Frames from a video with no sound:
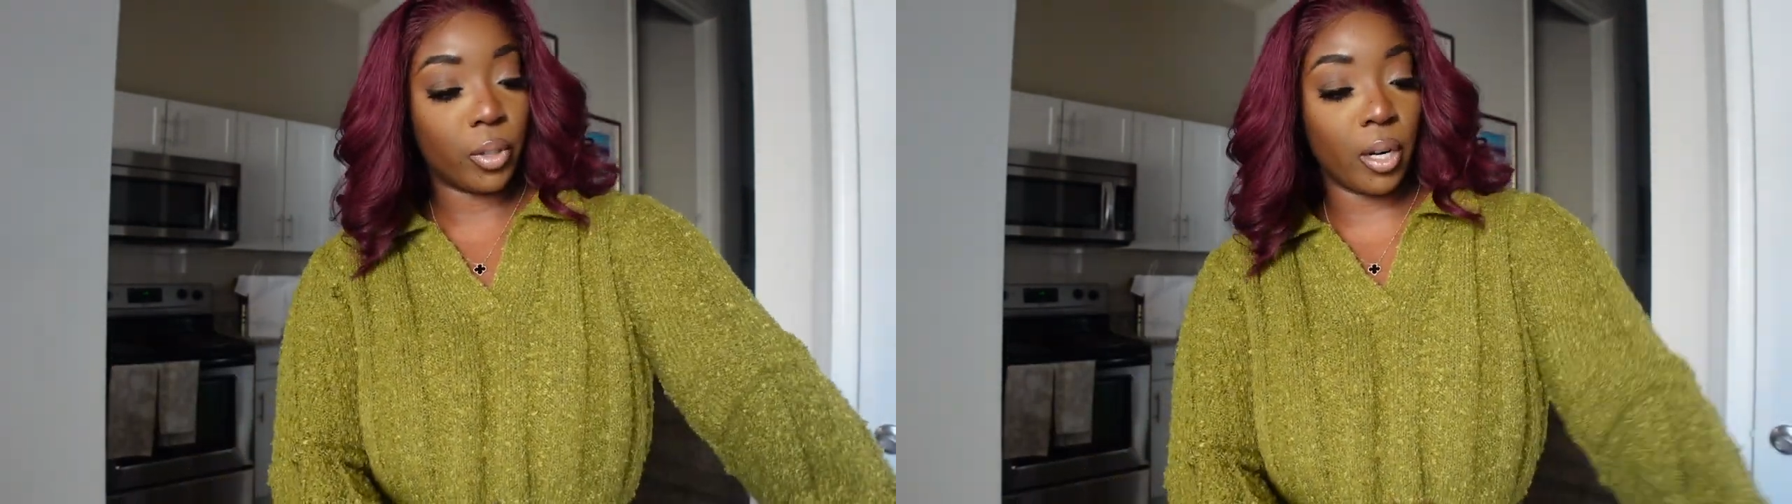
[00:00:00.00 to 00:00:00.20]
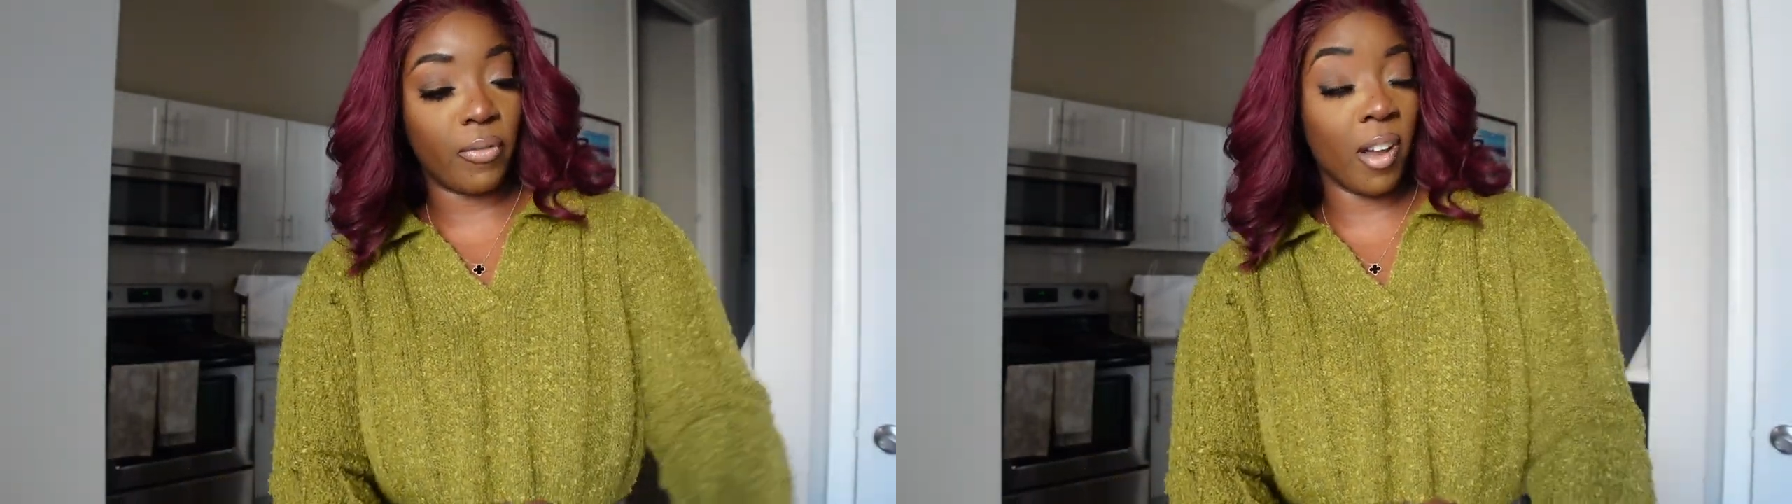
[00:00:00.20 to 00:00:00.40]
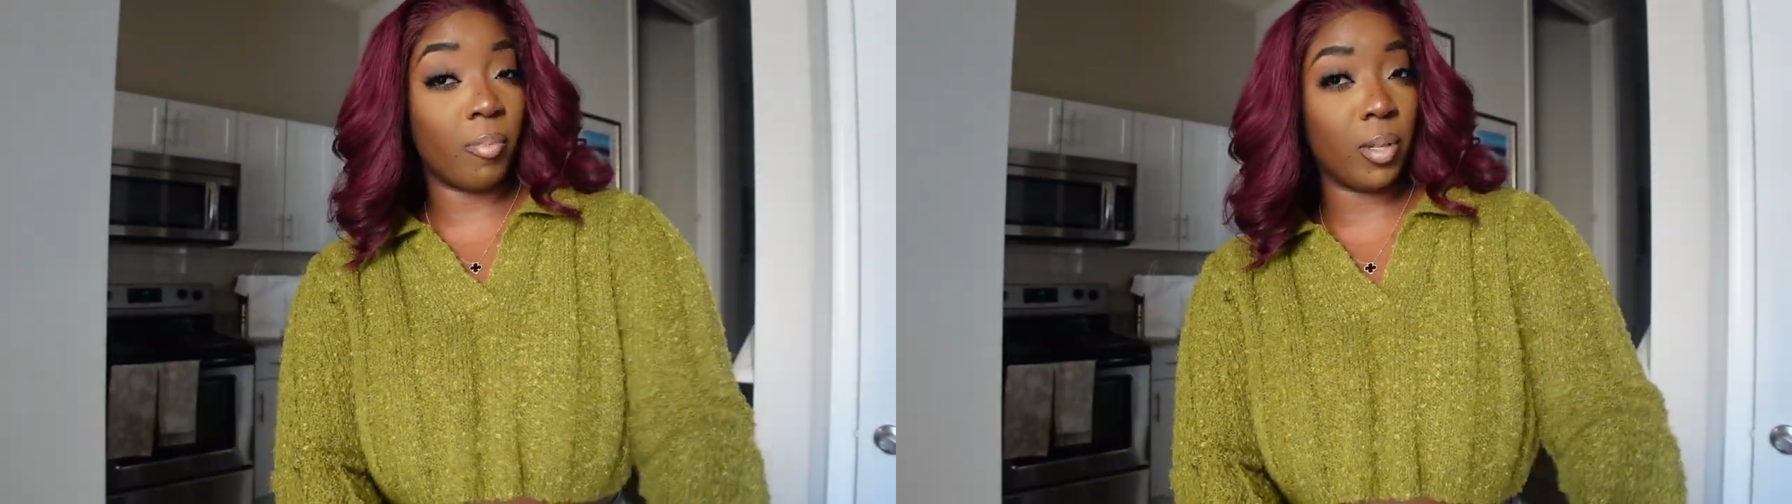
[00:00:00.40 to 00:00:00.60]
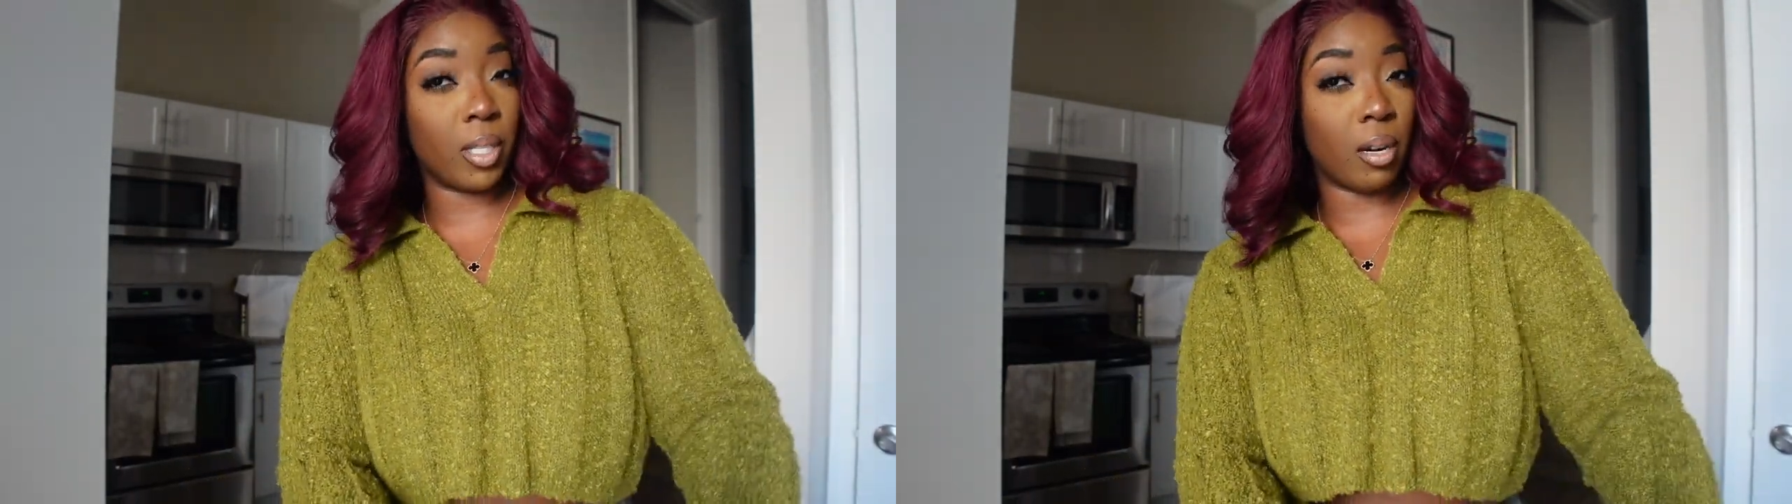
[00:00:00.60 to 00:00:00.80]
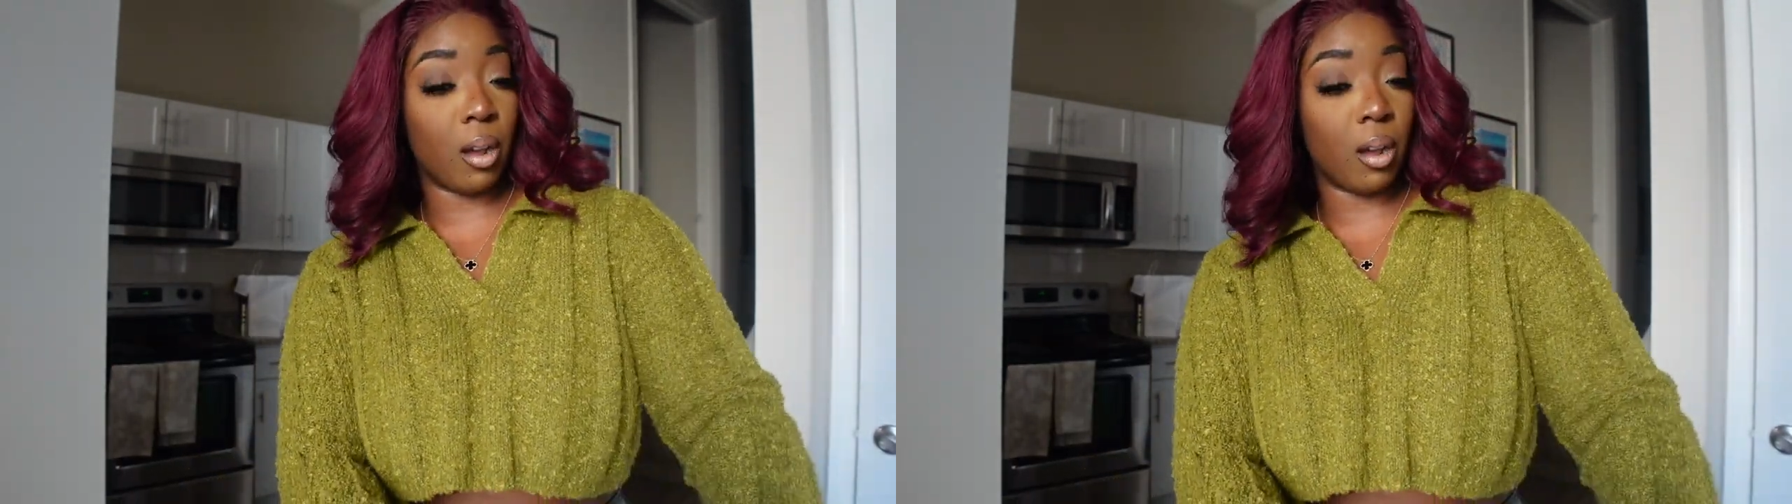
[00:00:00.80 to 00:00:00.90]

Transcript: 35%